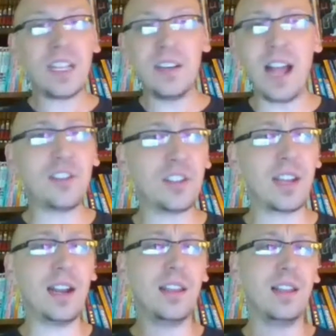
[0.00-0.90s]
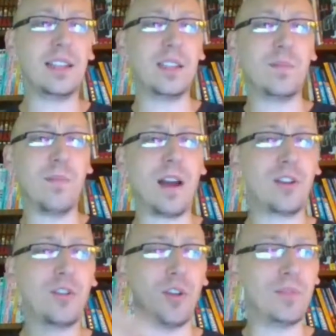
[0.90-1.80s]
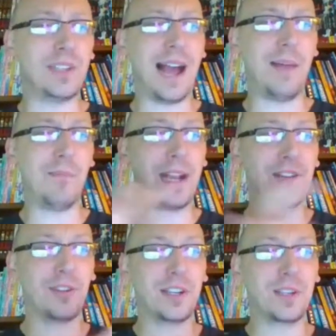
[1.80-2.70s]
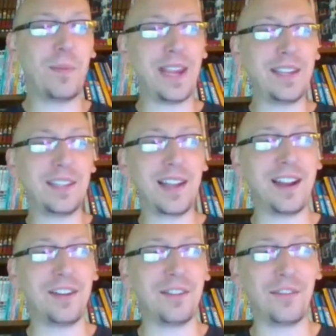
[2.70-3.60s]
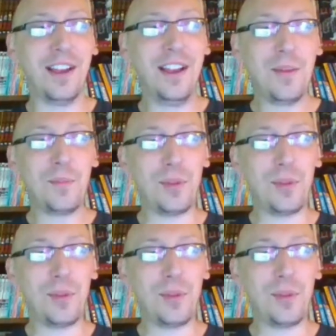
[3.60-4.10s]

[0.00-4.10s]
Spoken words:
not just kind of like these monochrome dot matrix based kind of print